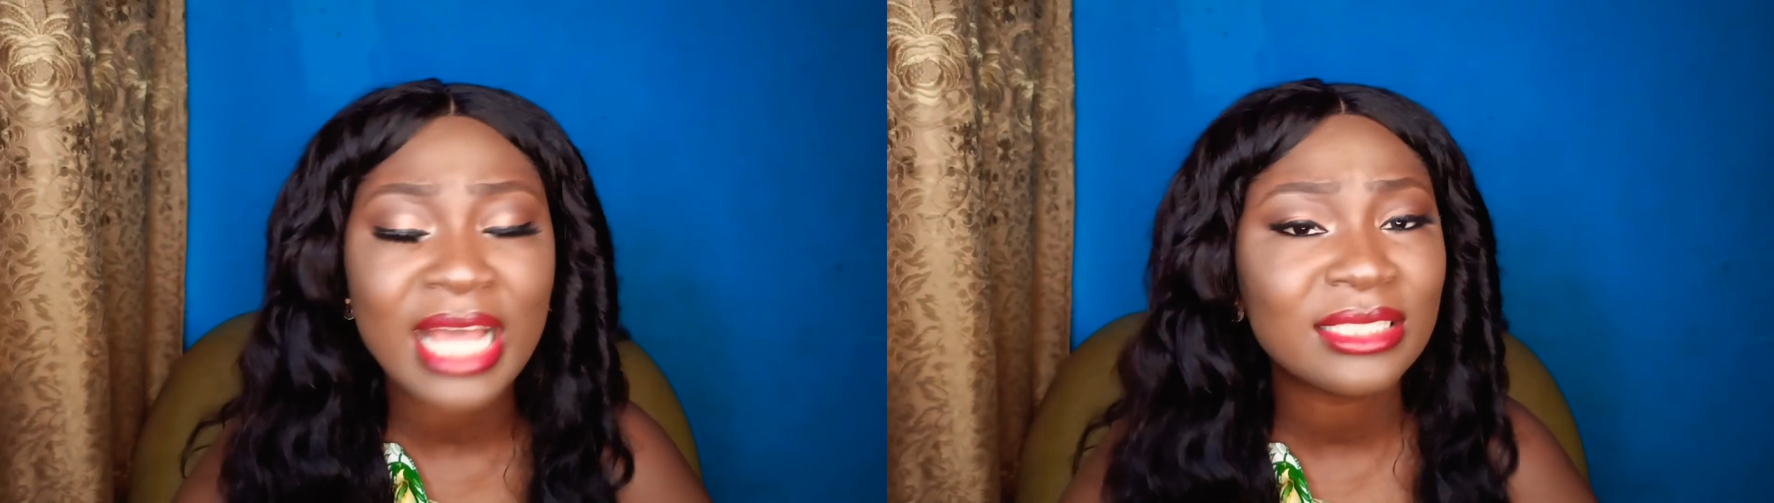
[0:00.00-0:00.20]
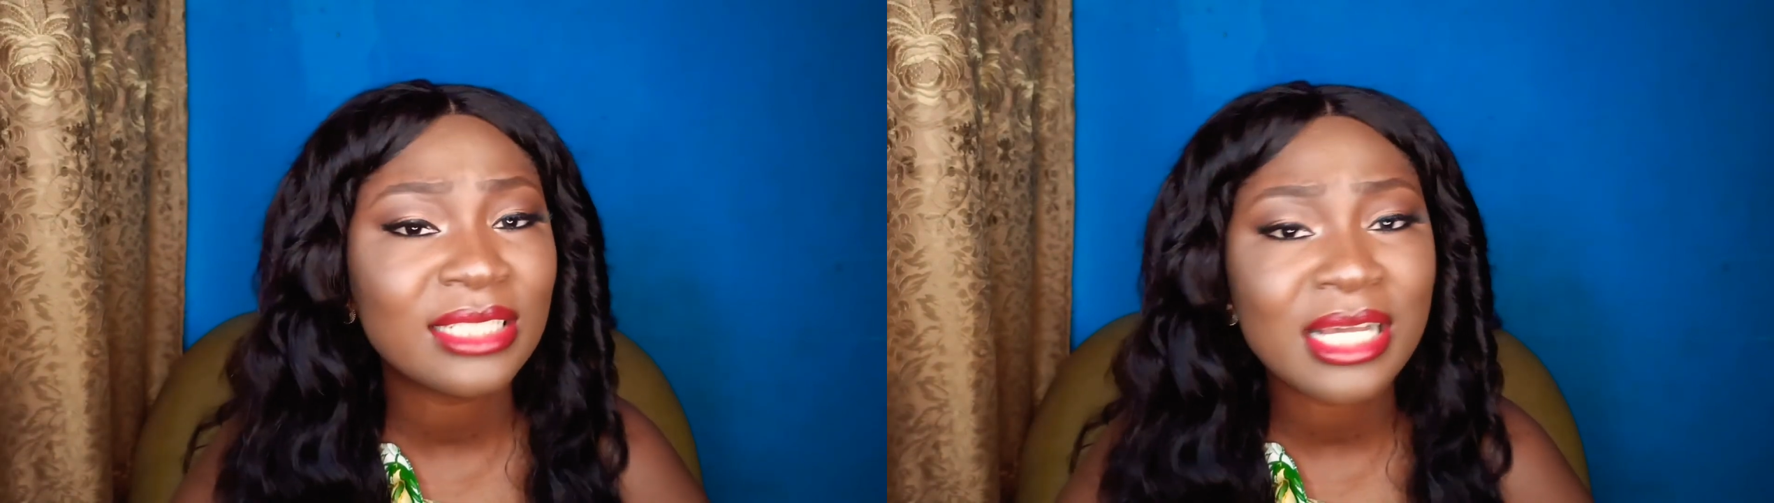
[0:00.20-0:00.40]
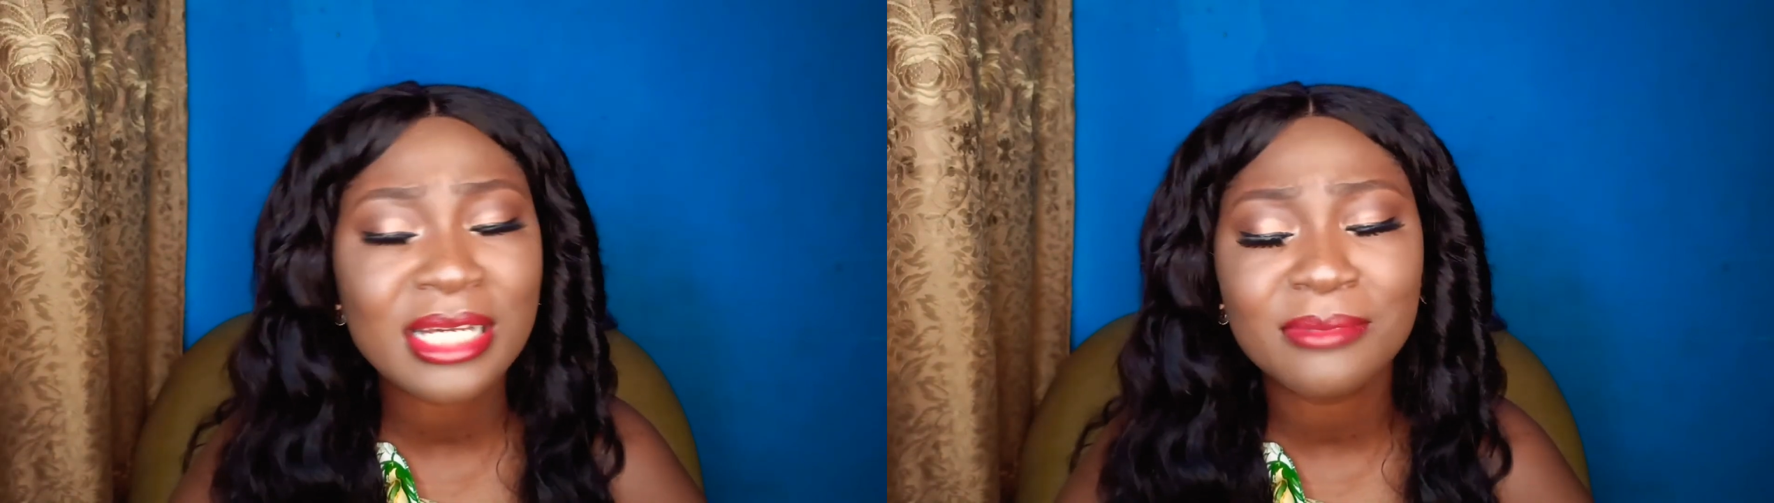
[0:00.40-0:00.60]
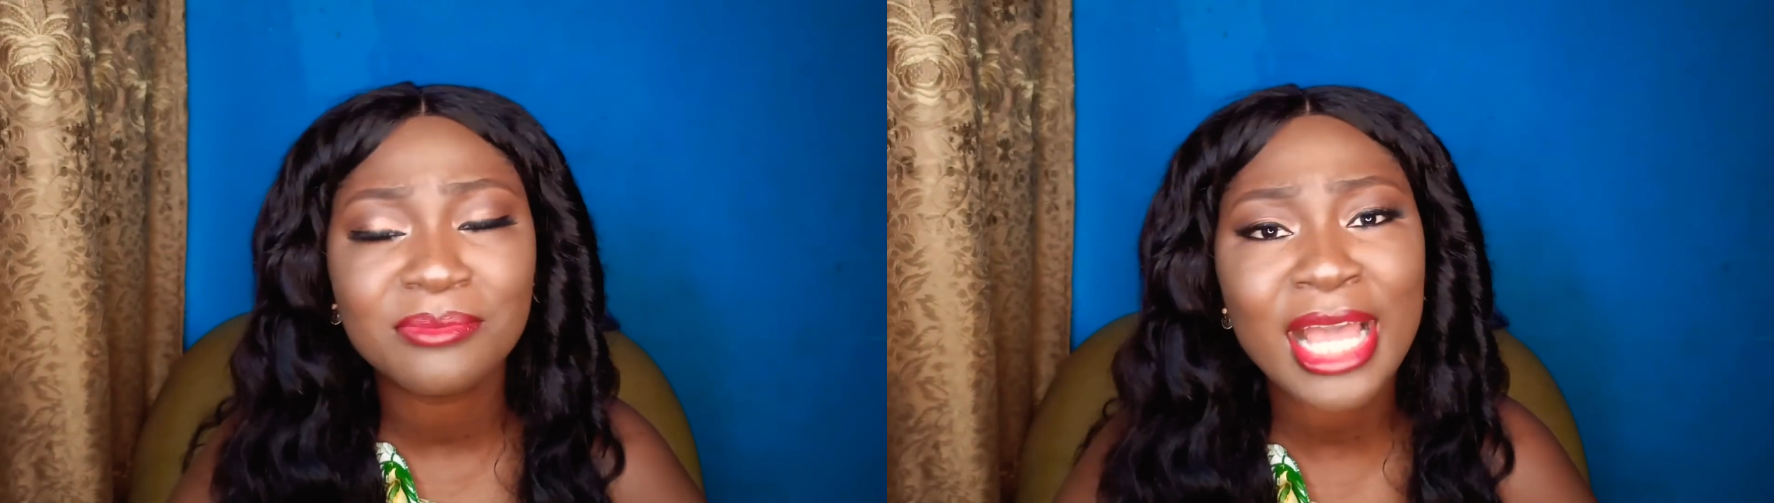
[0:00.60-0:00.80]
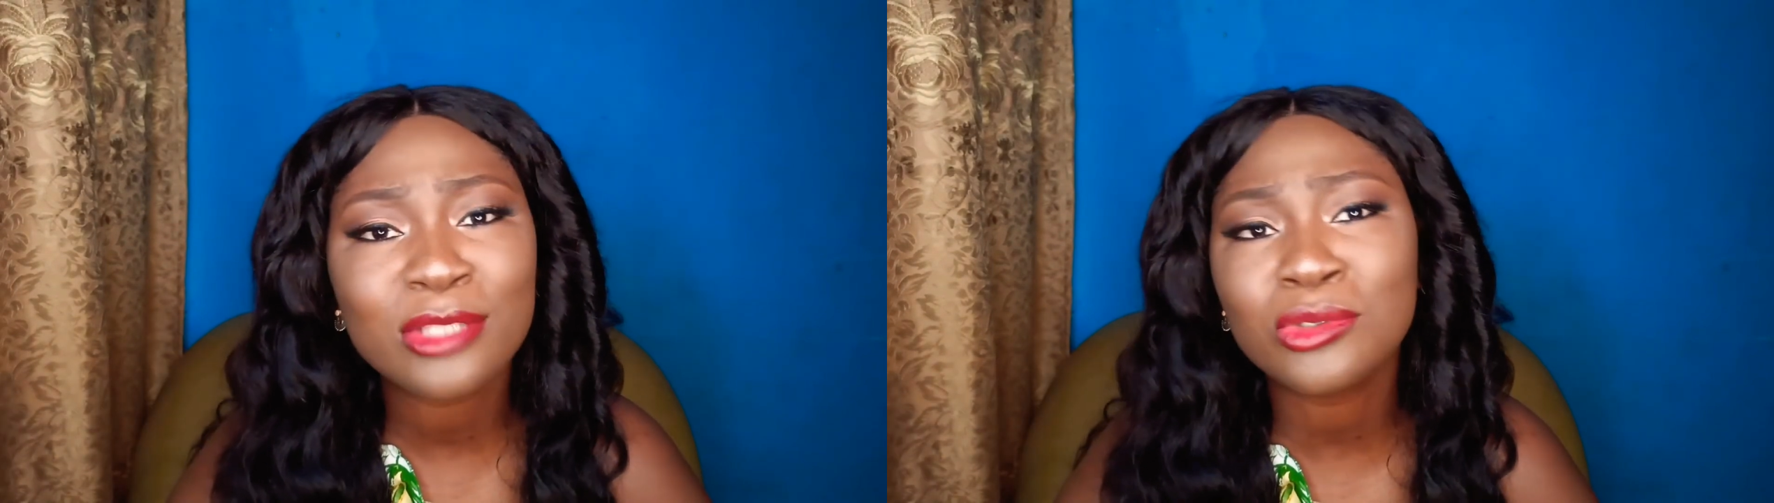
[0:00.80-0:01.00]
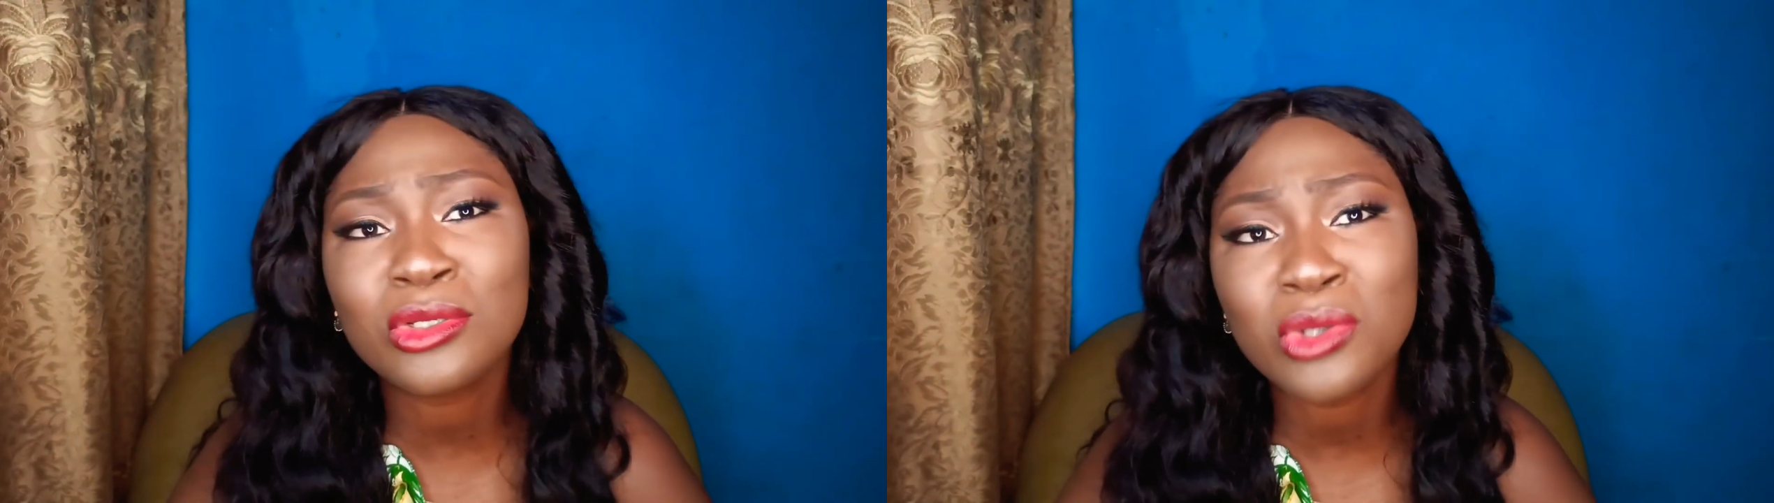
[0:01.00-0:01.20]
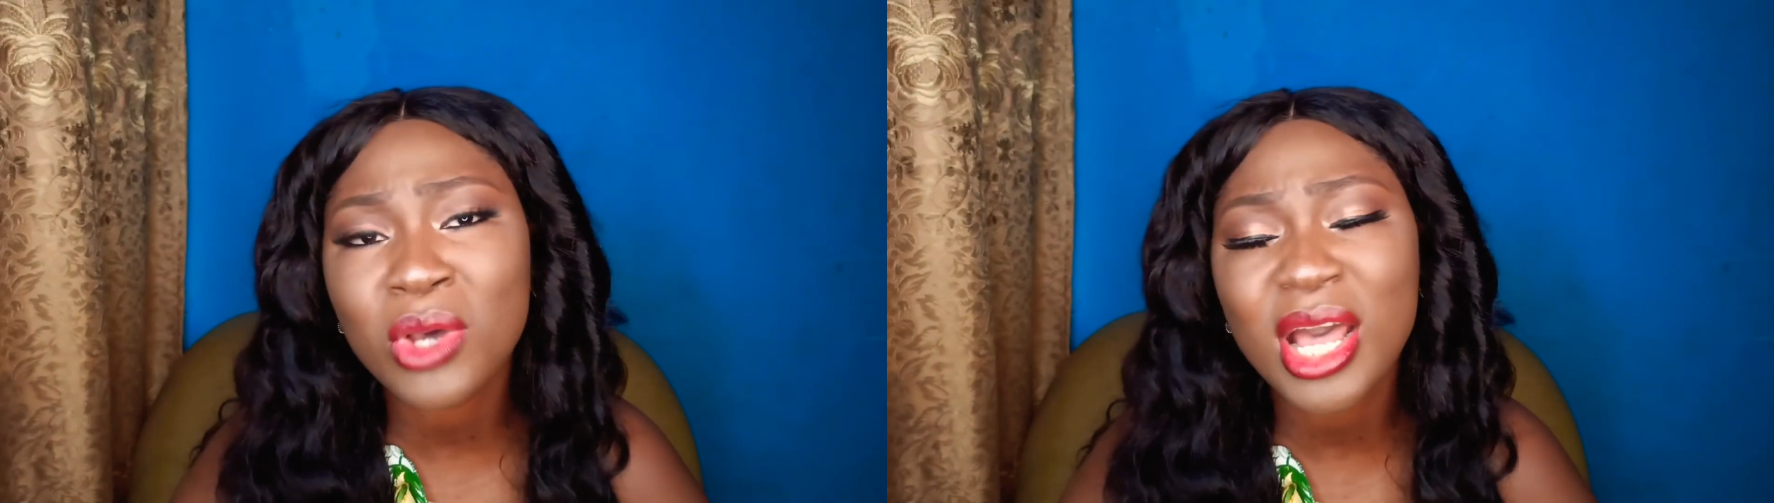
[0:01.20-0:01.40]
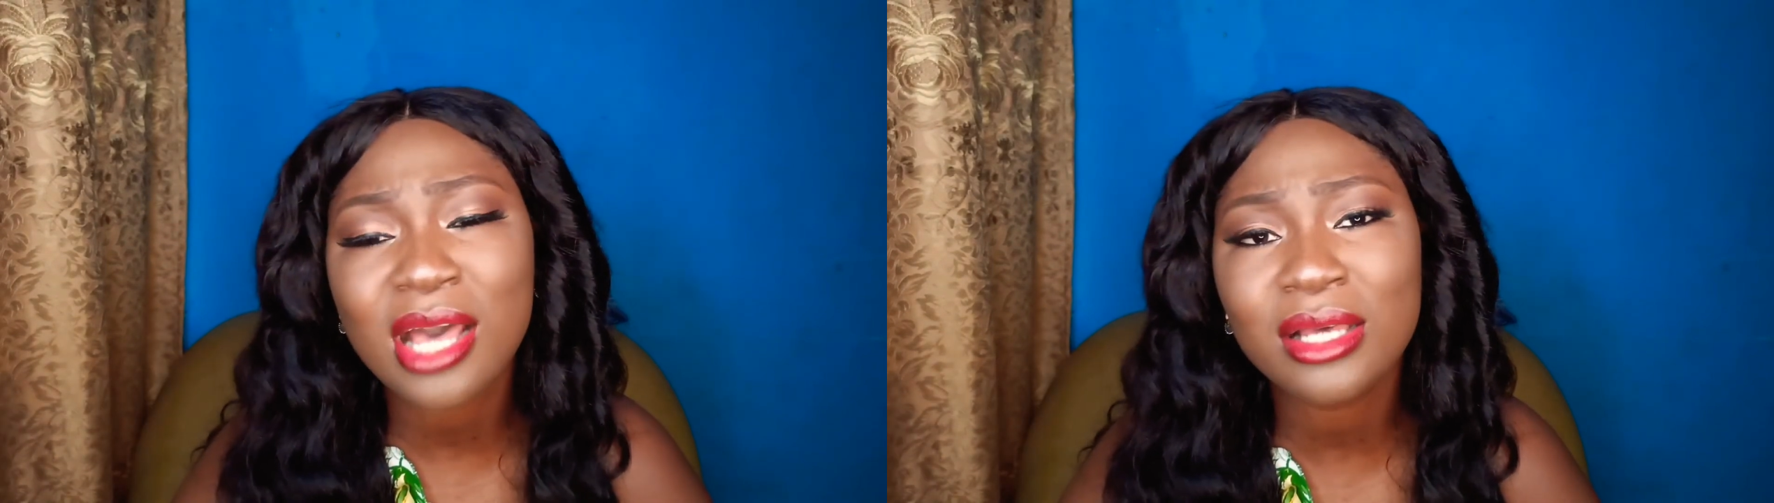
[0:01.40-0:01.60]
And I do not
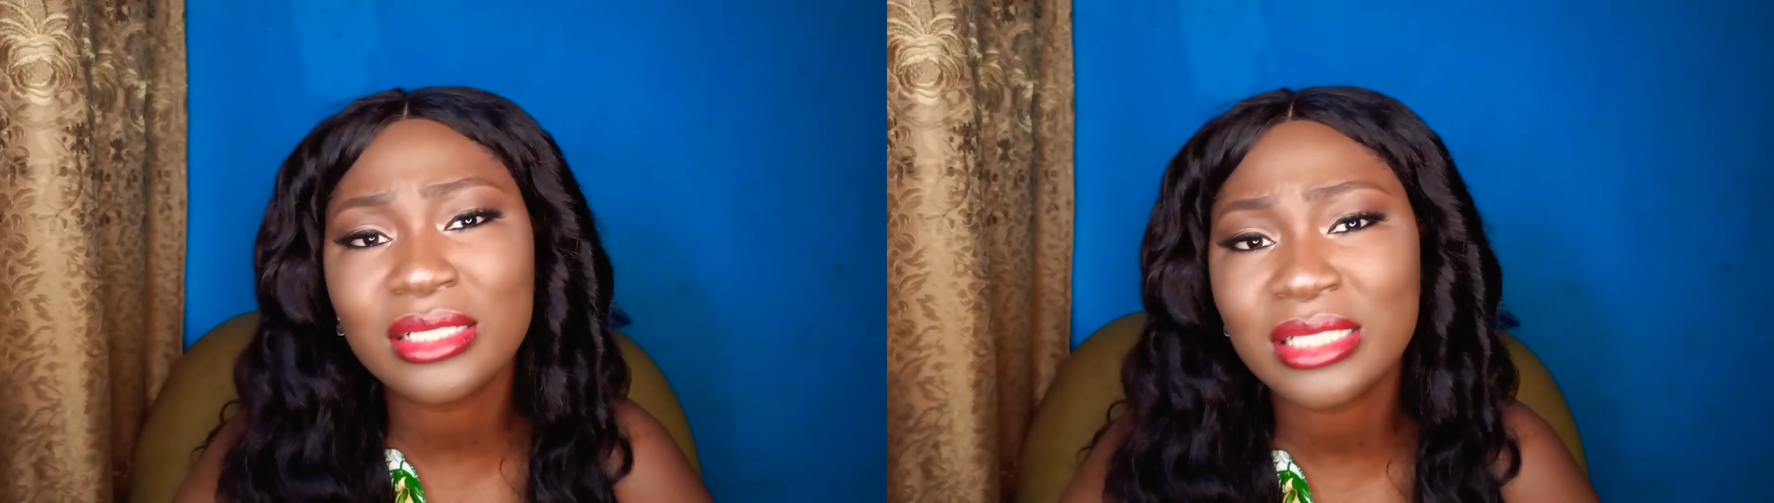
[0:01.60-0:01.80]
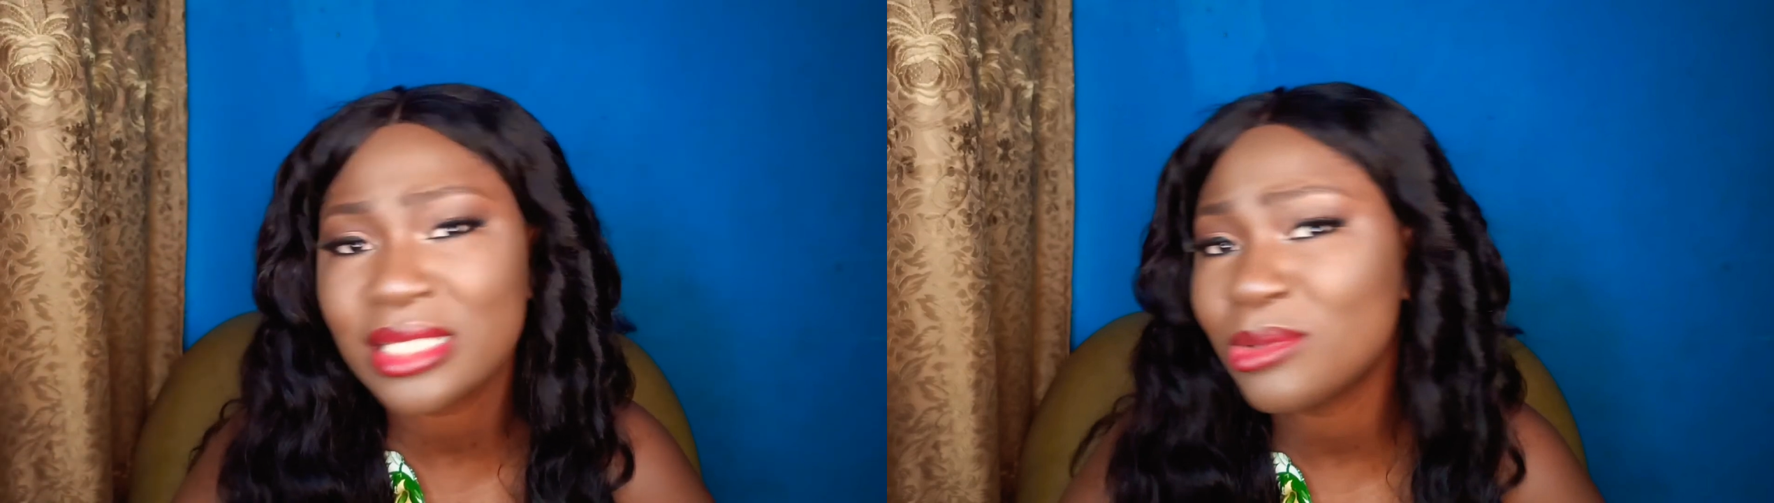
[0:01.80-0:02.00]
know how the